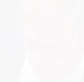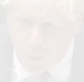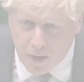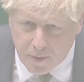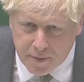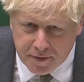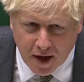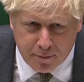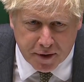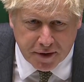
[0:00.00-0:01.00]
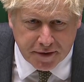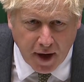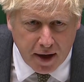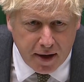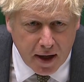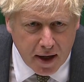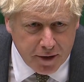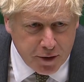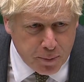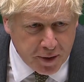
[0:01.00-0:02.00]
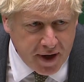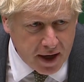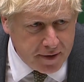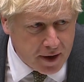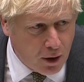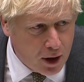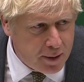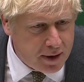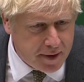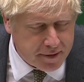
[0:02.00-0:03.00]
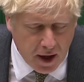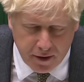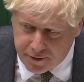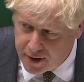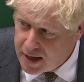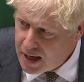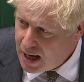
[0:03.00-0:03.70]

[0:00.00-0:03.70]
The work that this government has done to protect the economy of this country,